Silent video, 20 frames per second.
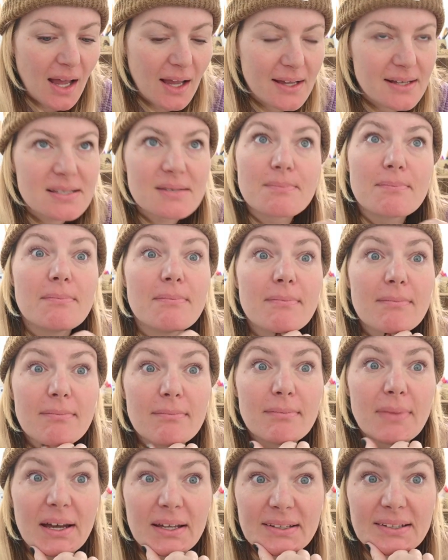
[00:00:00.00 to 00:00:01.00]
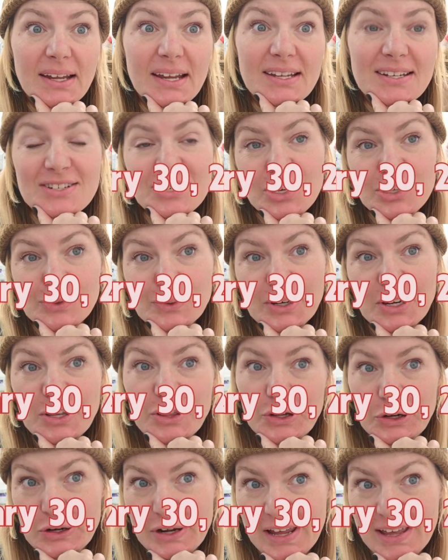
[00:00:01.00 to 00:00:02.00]
it's Monday, January
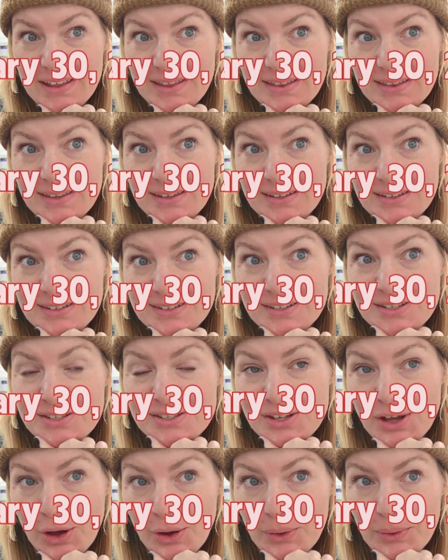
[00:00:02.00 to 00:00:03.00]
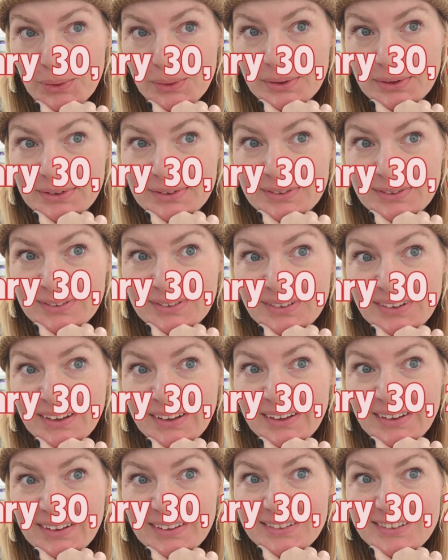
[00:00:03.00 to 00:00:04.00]
30th. So
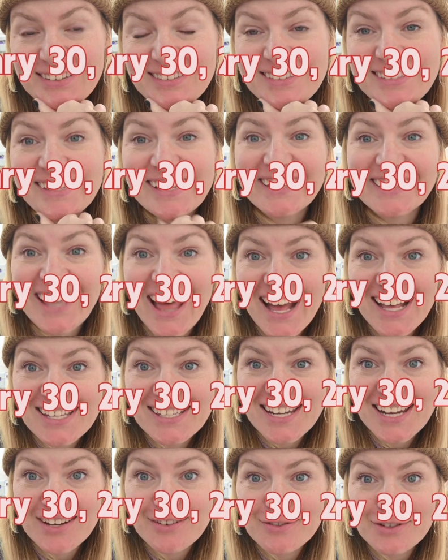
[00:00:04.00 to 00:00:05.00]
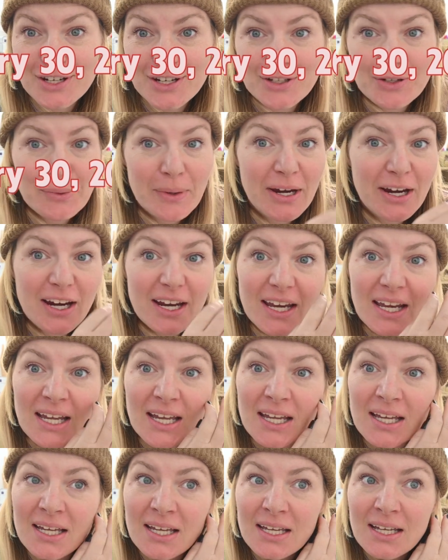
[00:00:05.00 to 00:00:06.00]
this is the last day of January.
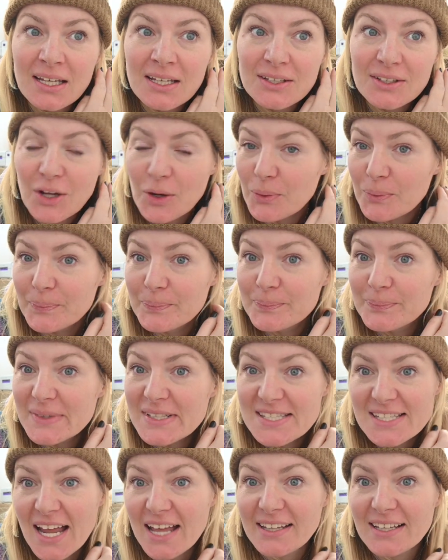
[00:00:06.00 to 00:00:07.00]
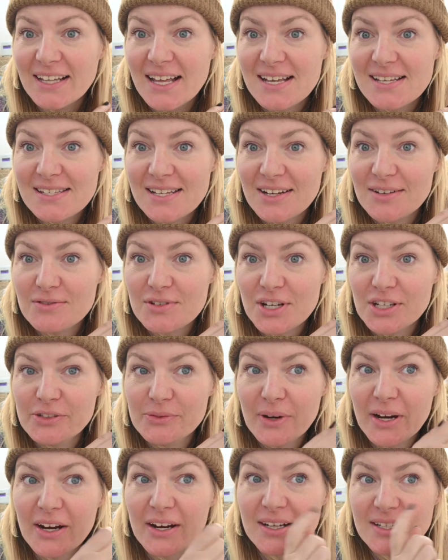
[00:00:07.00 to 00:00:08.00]
Nope, it's not the last day of
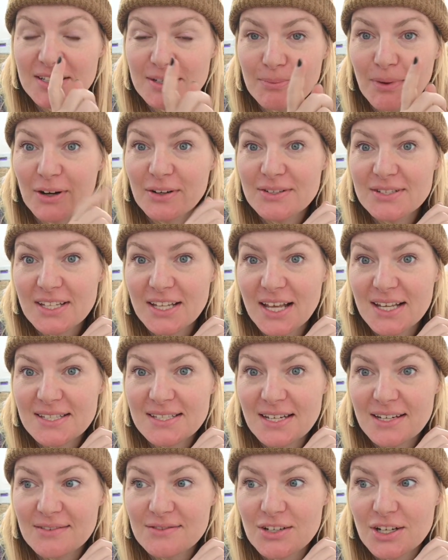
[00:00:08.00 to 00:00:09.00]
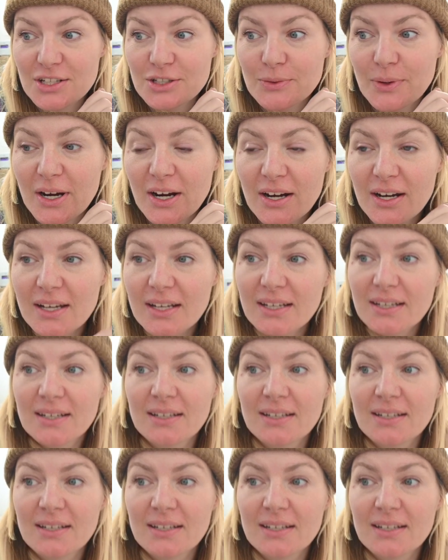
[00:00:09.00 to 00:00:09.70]
January. Tomorrow's the last day of January